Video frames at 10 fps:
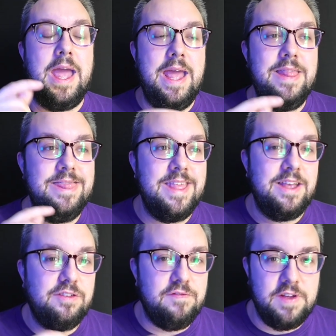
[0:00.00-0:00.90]
In
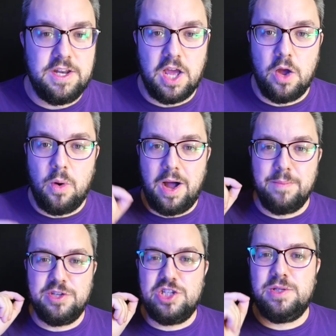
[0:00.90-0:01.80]
this video,
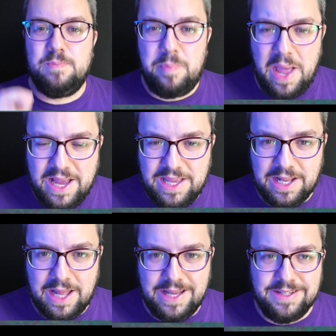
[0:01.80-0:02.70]
I'm
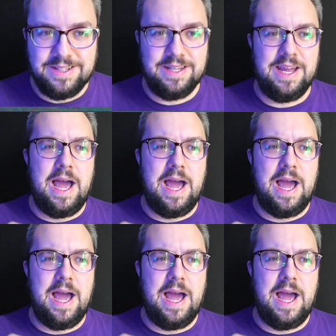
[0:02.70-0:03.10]
speculating